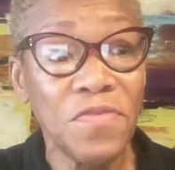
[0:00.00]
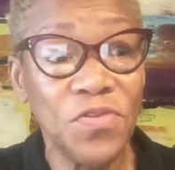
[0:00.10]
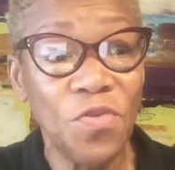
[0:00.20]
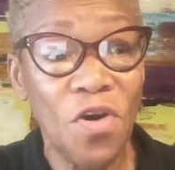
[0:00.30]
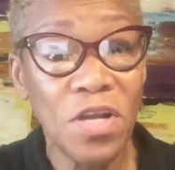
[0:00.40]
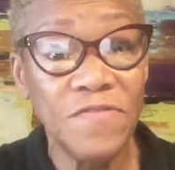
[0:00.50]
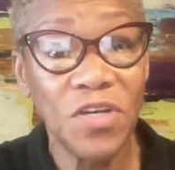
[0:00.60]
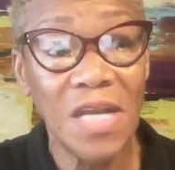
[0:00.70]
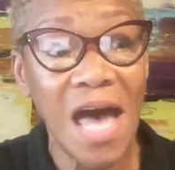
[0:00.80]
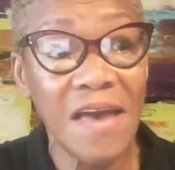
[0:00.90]
of you all of
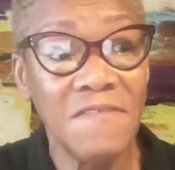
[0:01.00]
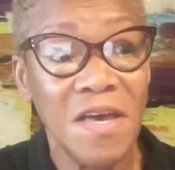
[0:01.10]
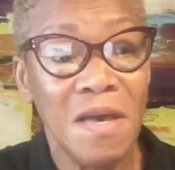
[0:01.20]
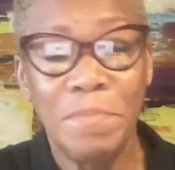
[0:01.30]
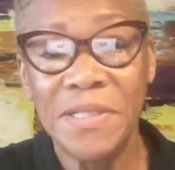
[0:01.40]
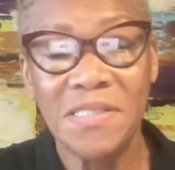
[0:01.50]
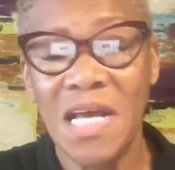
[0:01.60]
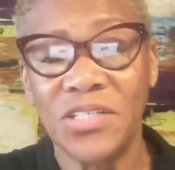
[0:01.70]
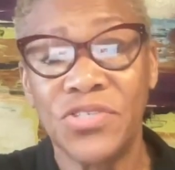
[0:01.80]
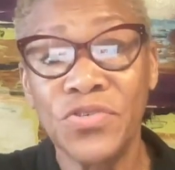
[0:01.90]
your life, but it's
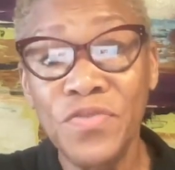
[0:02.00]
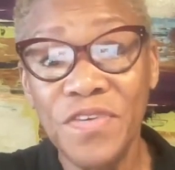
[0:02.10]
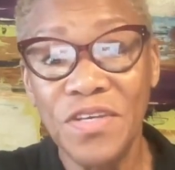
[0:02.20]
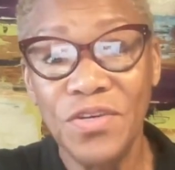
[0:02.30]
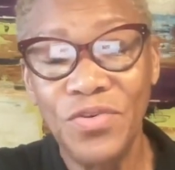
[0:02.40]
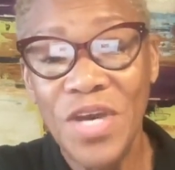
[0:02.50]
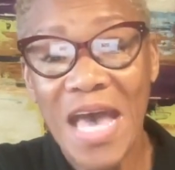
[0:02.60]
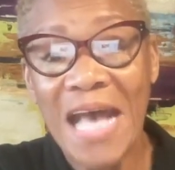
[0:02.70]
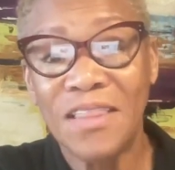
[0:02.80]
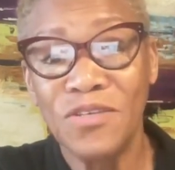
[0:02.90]
not serving you
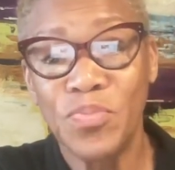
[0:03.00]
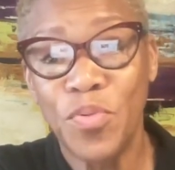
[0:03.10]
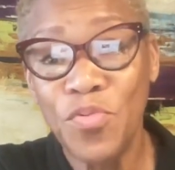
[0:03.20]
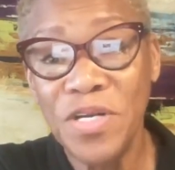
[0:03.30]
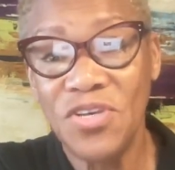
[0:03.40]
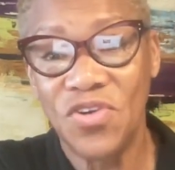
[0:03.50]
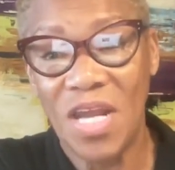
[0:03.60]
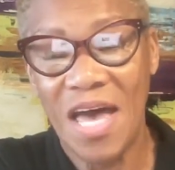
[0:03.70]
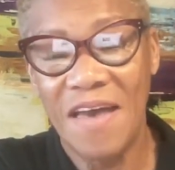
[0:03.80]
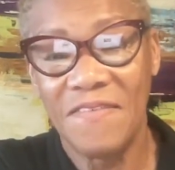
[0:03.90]
at this point in your
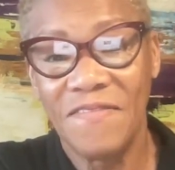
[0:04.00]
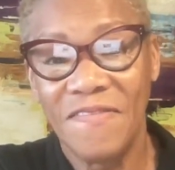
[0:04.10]
life?